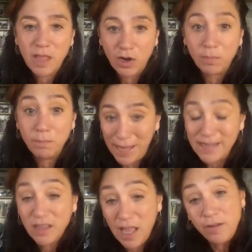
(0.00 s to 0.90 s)
that our
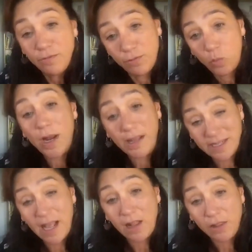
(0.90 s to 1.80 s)
baseline for what
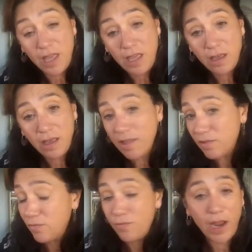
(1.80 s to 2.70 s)
is healthy
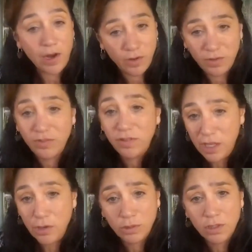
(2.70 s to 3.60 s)
is very
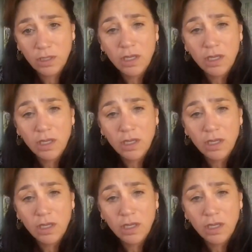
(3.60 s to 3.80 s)
skewed.